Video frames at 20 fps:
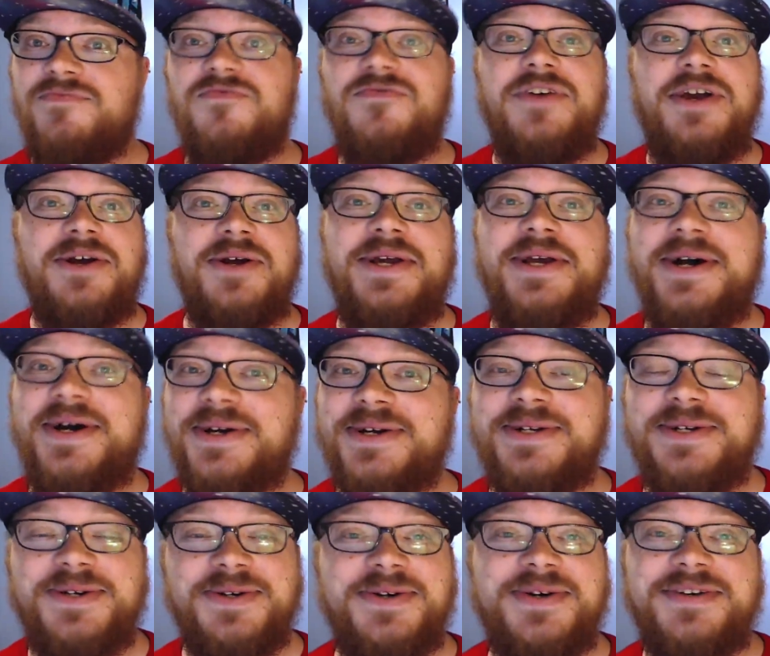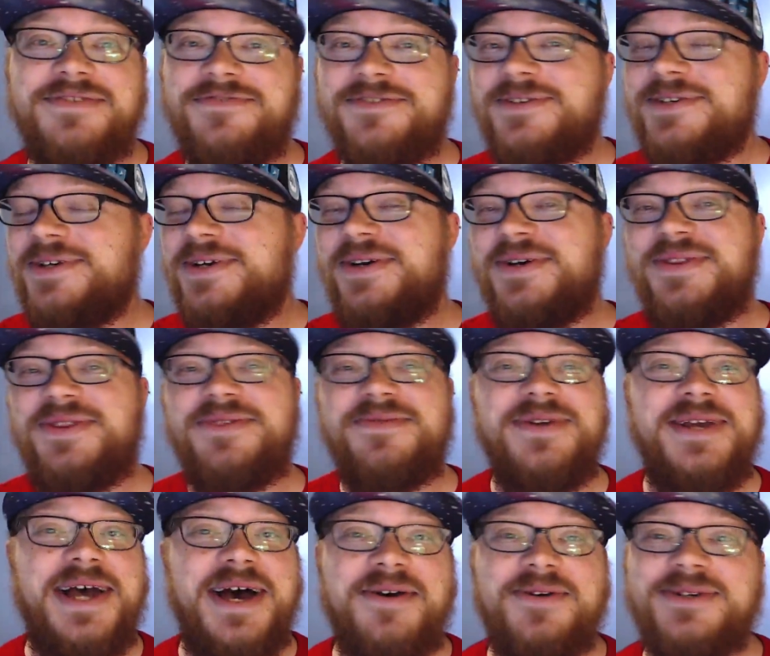very hardcore for,
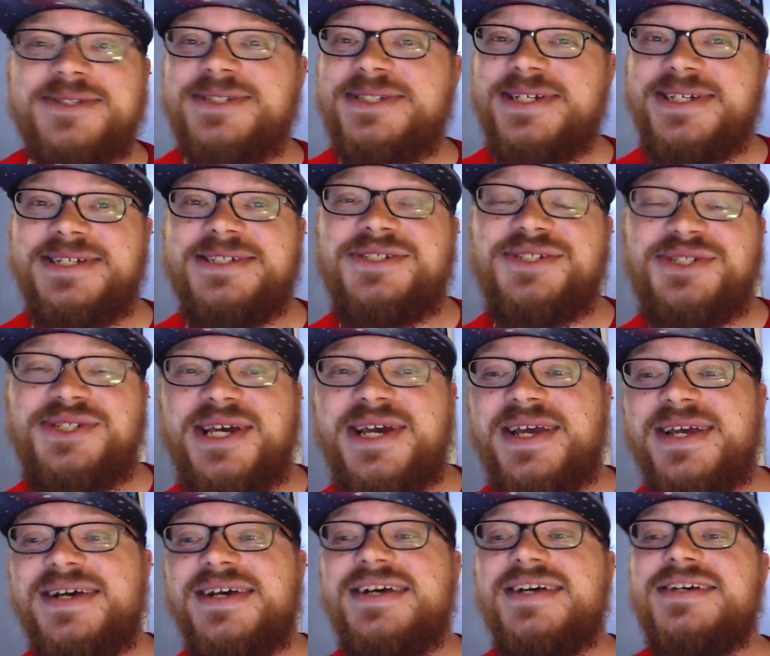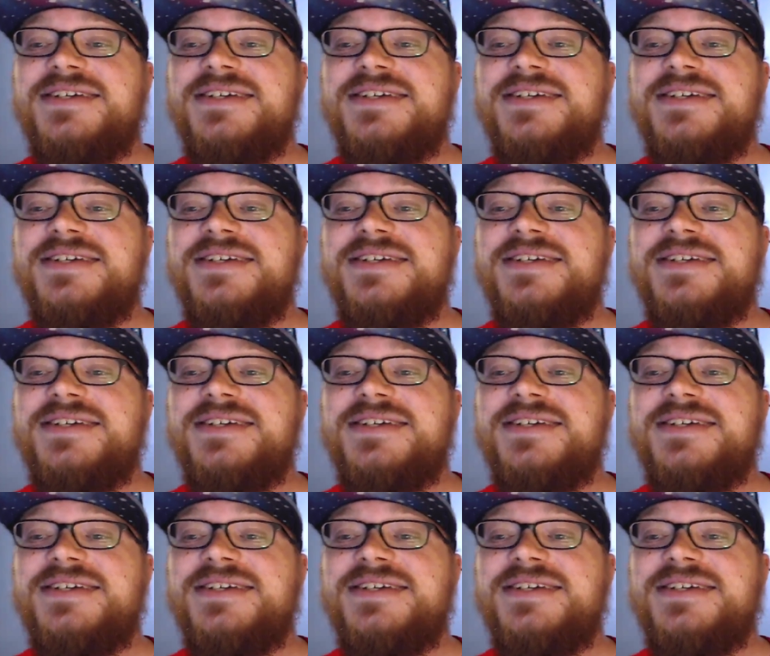3 hours each day.